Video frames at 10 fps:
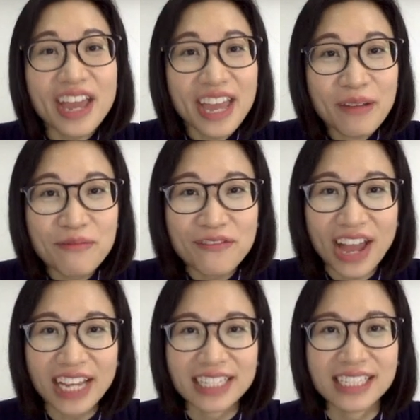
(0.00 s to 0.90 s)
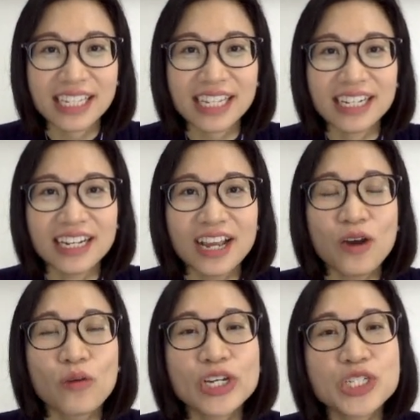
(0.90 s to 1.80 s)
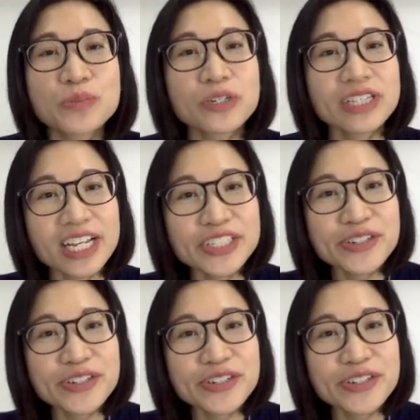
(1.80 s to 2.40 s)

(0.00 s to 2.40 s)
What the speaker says: HIB vaccine, which protects